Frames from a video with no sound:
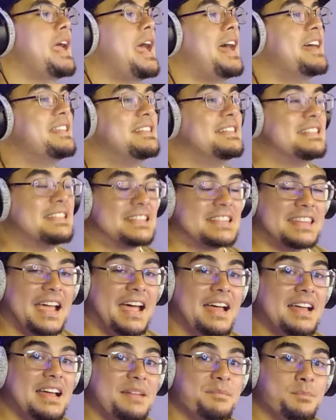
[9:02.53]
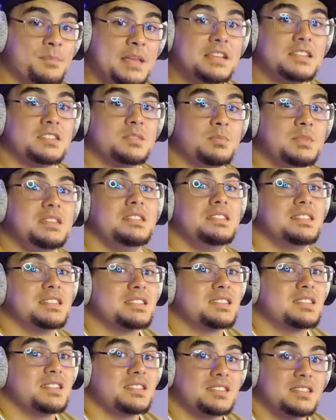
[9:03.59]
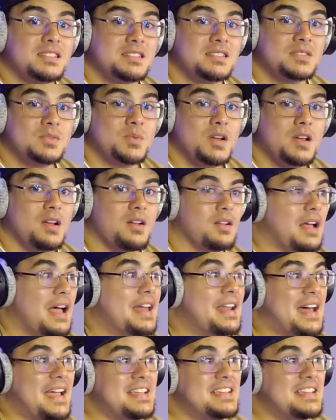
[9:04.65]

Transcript: And that makes me disgusted as well. And